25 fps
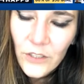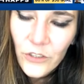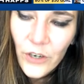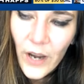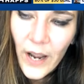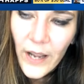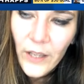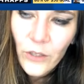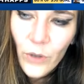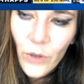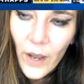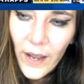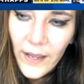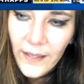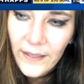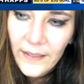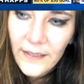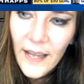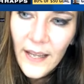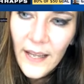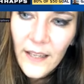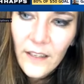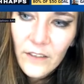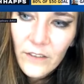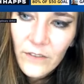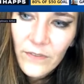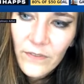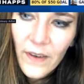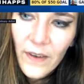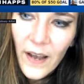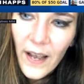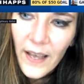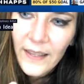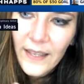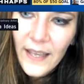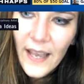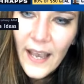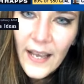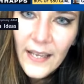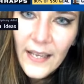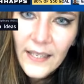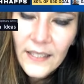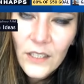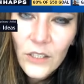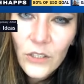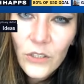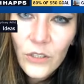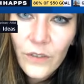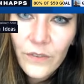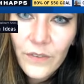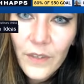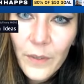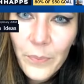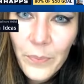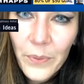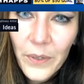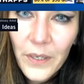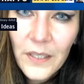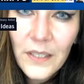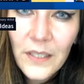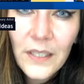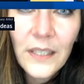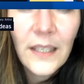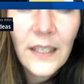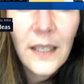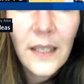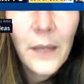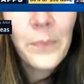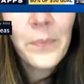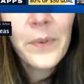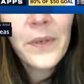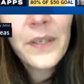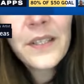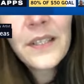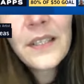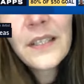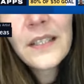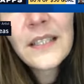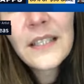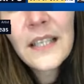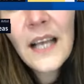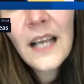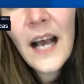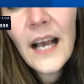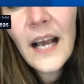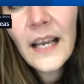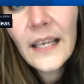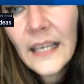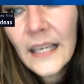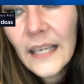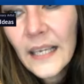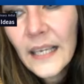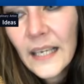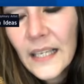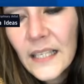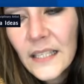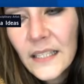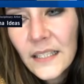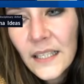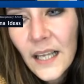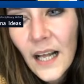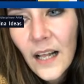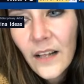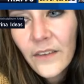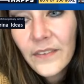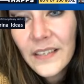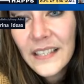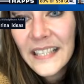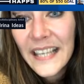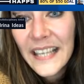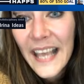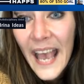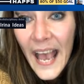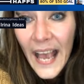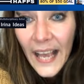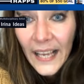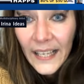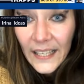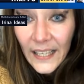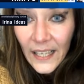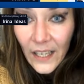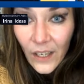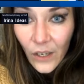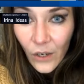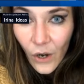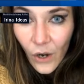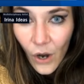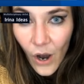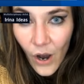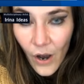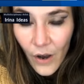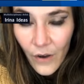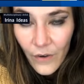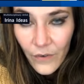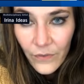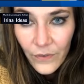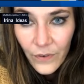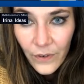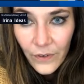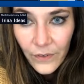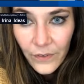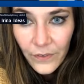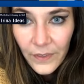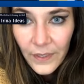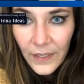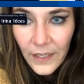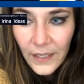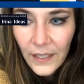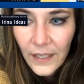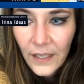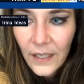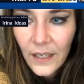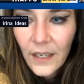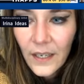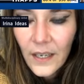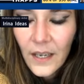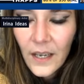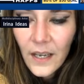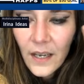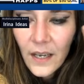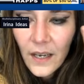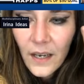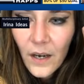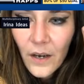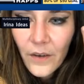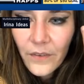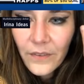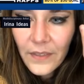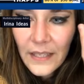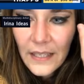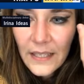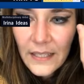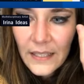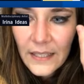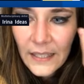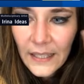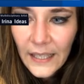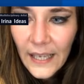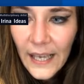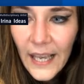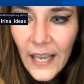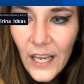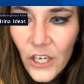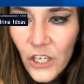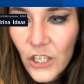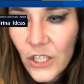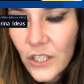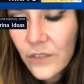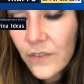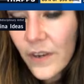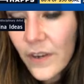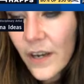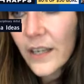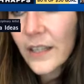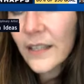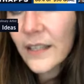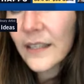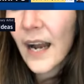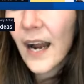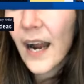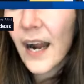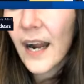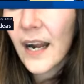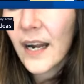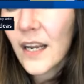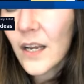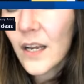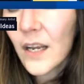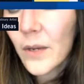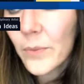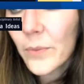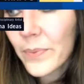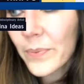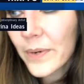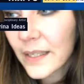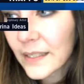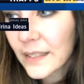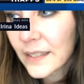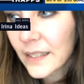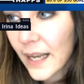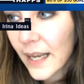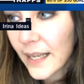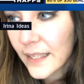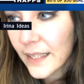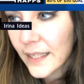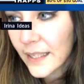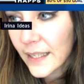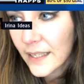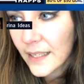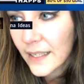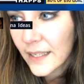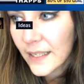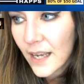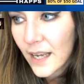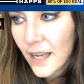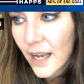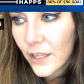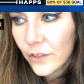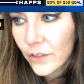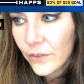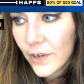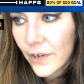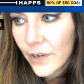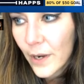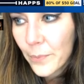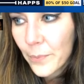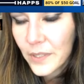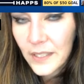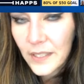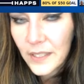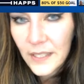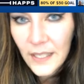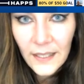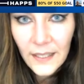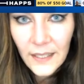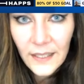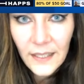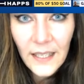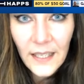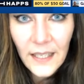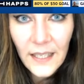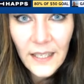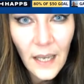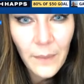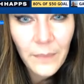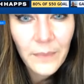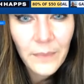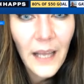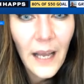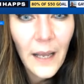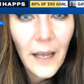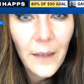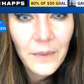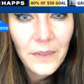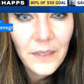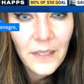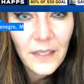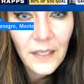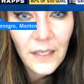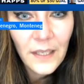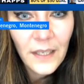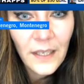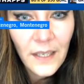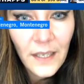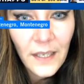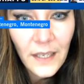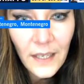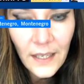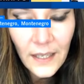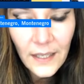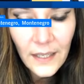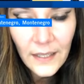trying to identify the essence of the person, and the person is hugging itself, it's hanging off of this cage. It's very dark, but I think it's kind of representing sometimes the